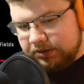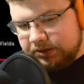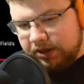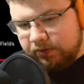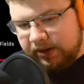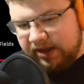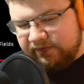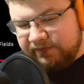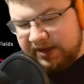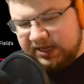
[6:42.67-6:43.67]
So we
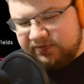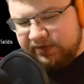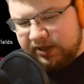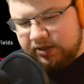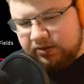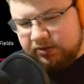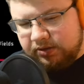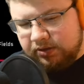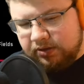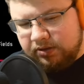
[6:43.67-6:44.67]
have phased field,
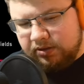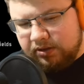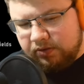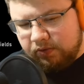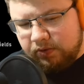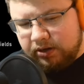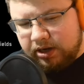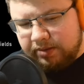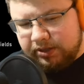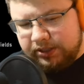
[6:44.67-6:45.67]
ore
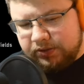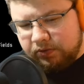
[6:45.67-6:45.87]
anomalies,